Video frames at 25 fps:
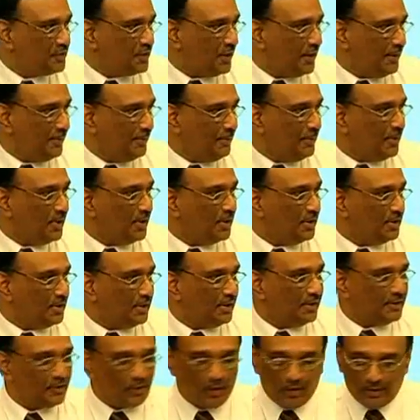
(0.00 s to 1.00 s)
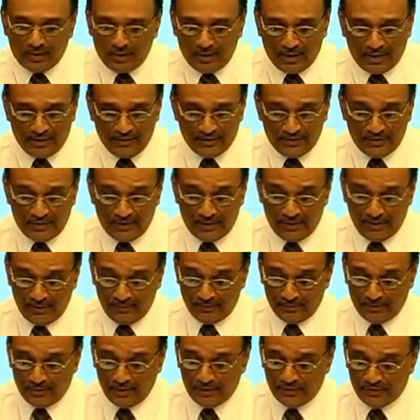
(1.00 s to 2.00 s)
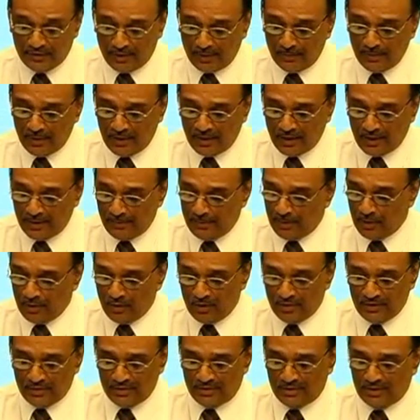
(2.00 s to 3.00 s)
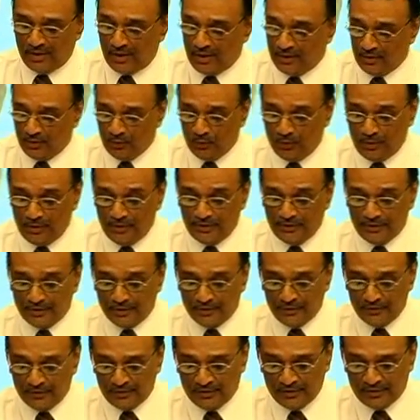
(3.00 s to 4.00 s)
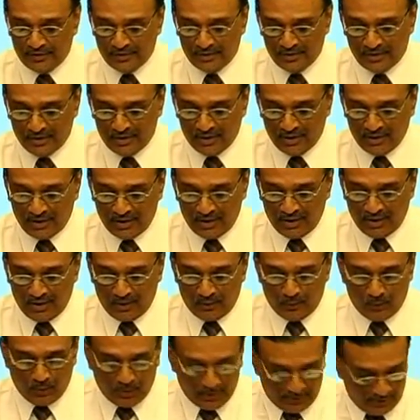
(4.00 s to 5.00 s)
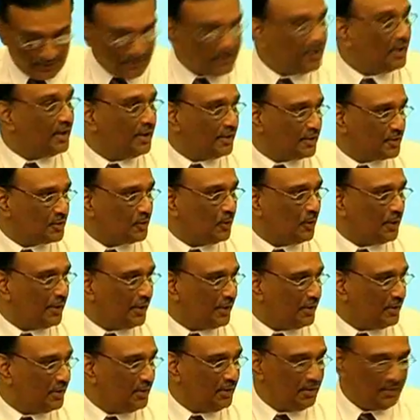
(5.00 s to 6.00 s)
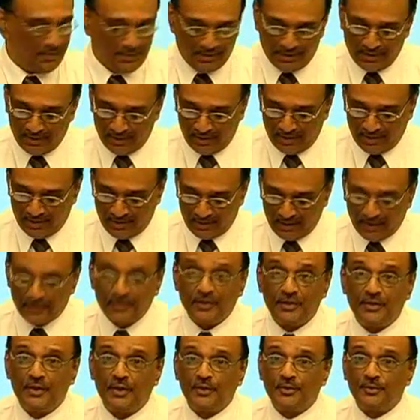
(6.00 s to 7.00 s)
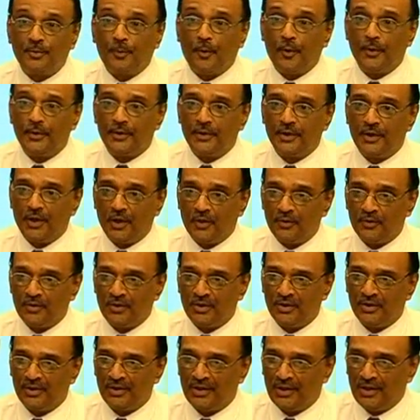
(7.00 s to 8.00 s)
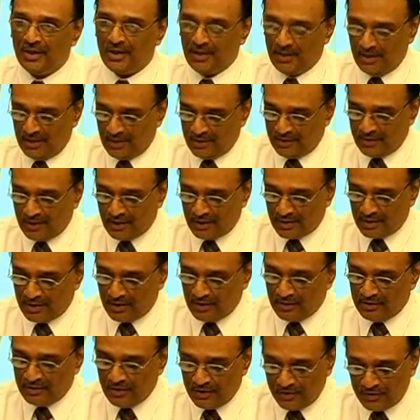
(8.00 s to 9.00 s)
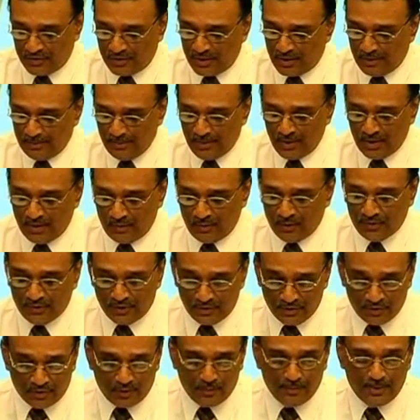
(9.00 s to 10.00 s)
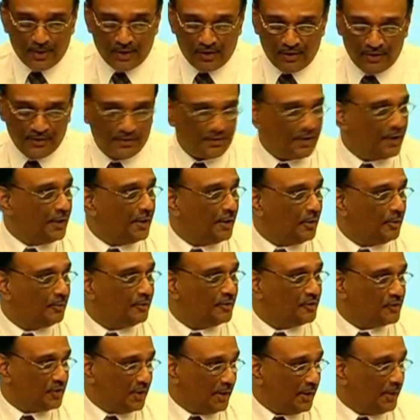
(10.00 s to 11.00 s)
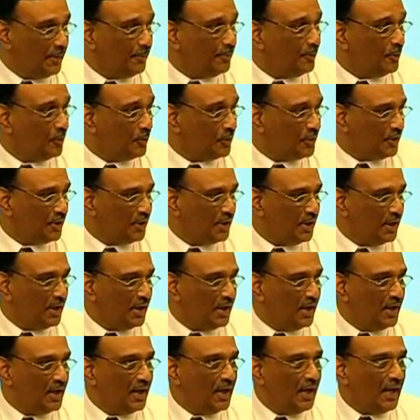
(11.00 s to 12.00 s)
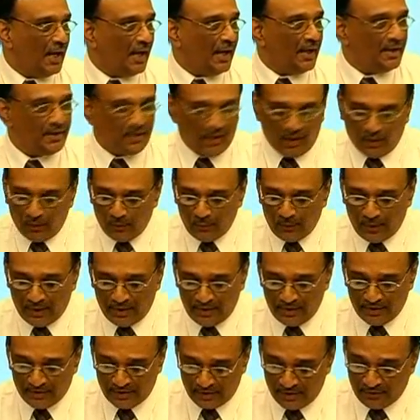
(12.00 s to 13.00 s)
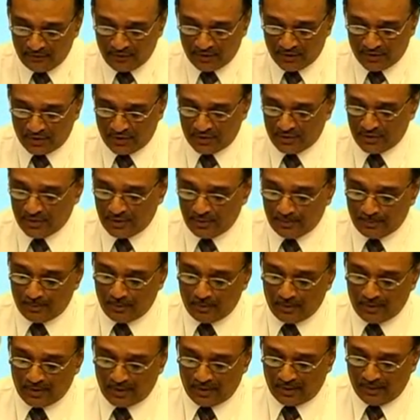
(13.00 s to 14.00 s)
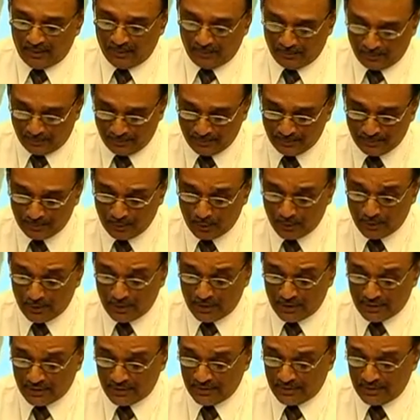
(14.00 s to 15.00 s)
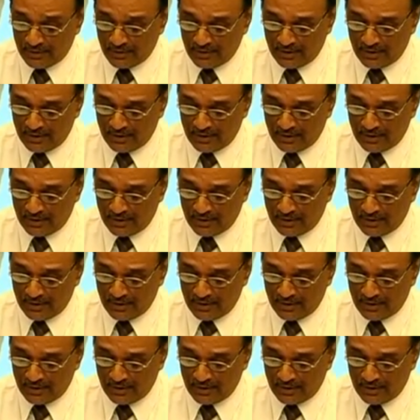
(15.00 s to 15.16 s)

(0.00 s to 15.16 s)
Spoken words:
chamber is organizing this seminar, because there are two reasons. One is historical, as he just pointed out, that this chamber was instrumental in setting up the Chennai port and various infrastructural projects